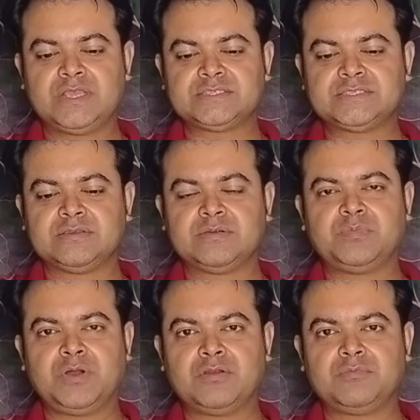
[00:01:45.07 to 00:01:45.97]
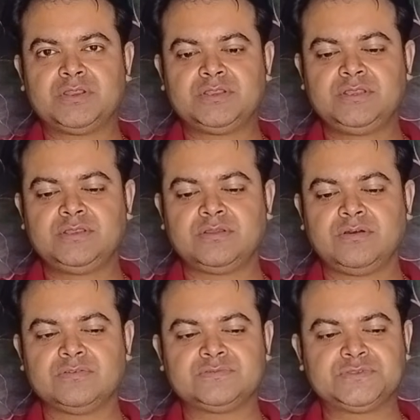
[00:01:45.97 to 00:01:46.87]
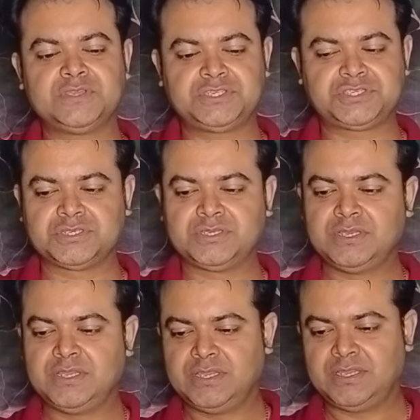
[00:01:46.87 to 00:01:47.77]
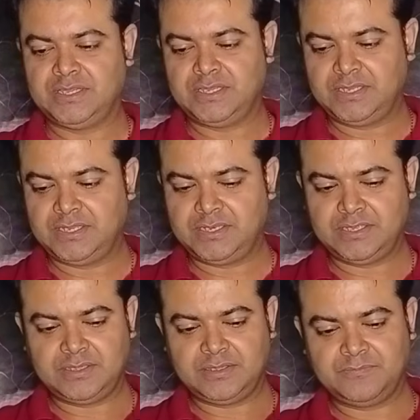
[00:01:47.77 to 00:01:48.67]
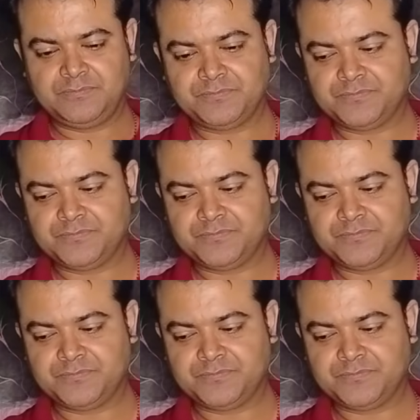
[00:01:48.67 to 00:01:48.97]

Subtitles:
that's the power button off switch. And the